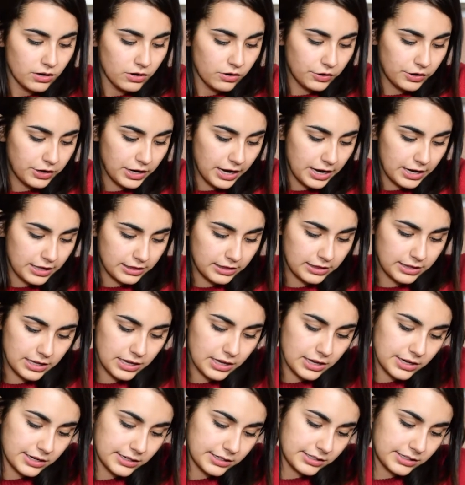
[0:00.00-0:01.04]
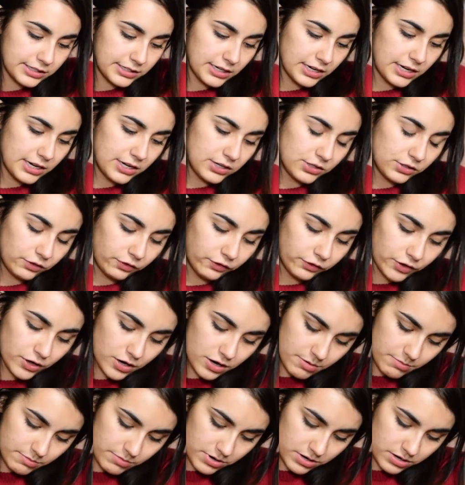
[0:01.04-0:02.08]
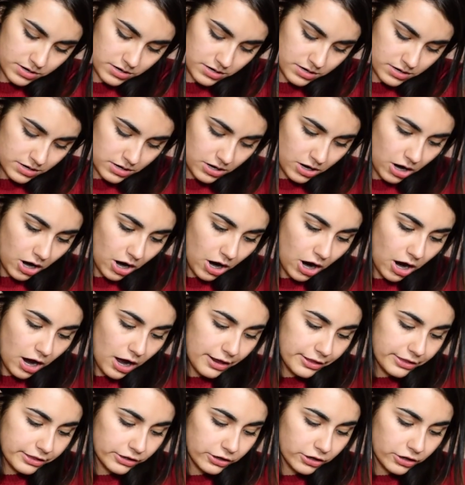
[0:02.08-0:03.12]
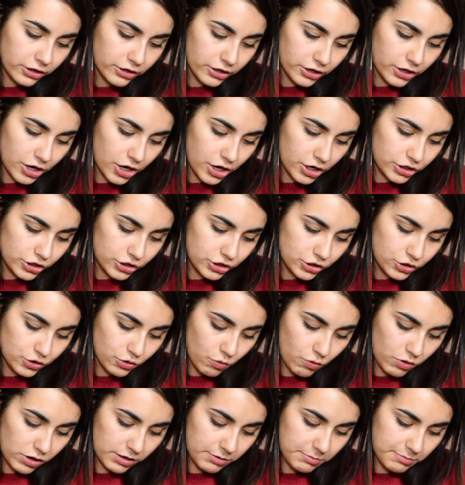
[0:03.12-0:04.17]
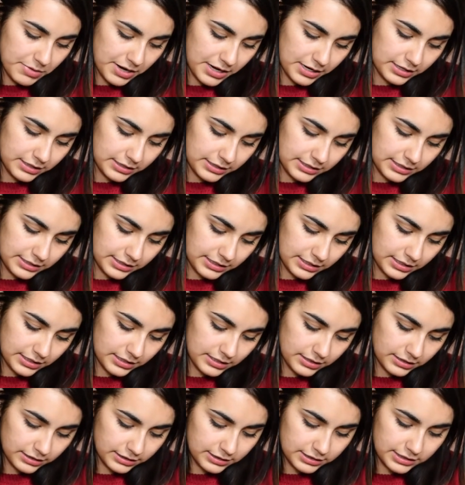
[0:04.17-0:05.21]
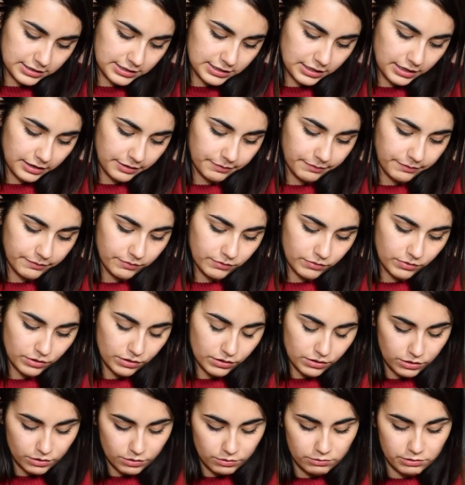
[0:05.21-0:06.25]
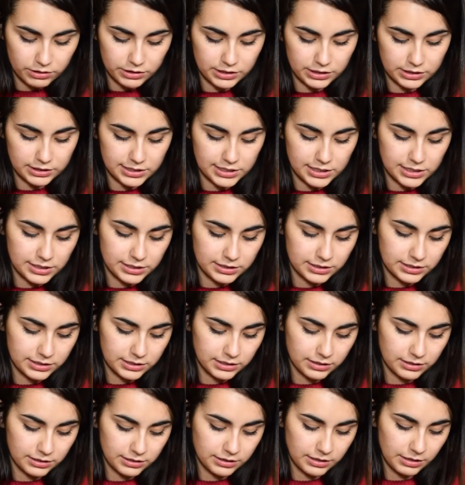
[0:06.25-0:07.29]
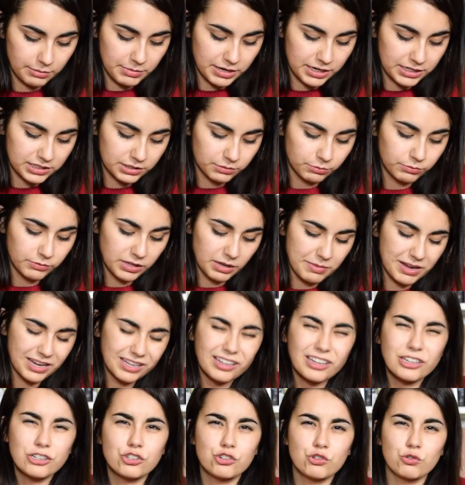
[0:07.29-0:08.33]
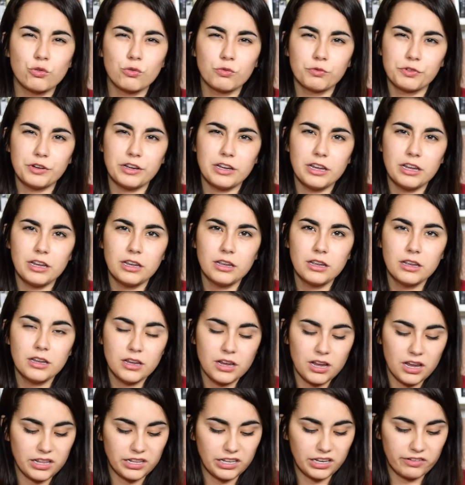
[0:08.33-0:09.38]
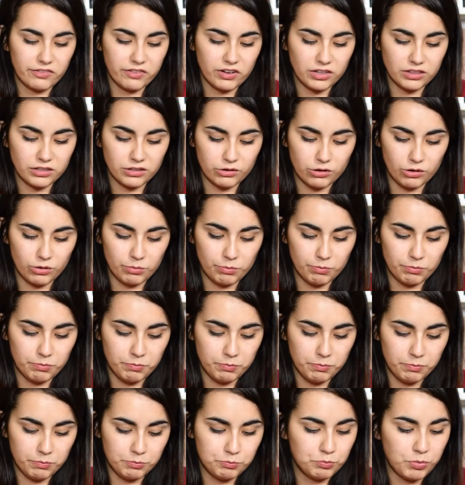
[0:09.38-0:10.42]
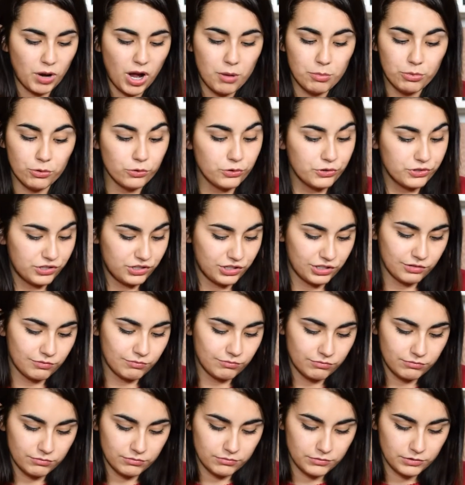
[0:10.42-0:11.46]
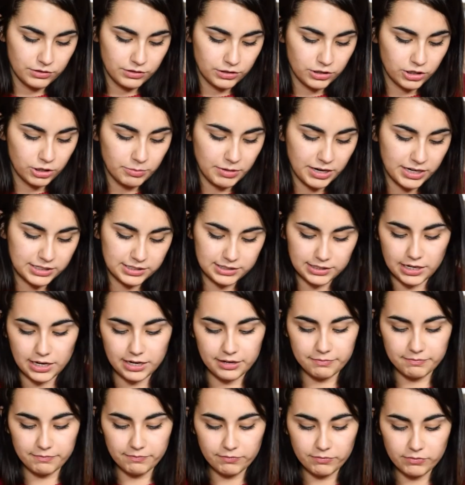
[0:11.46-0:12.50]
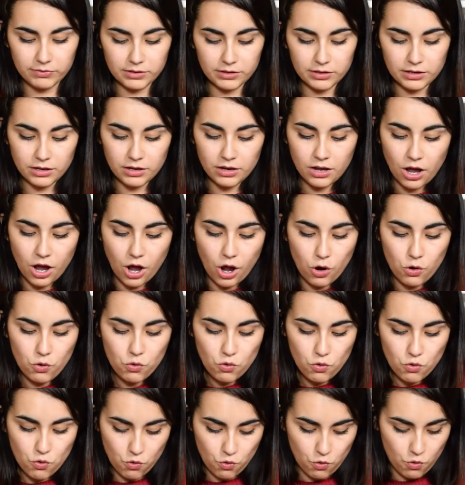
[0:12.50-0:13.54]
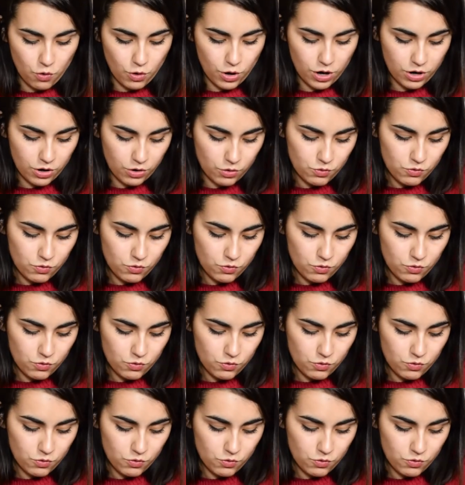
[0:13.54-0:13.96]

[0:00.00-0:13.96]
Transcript: Okay, this is from Authored Adornments. Let's see what this is. They make like jewelry and like fun little baubles, you might say. Oh,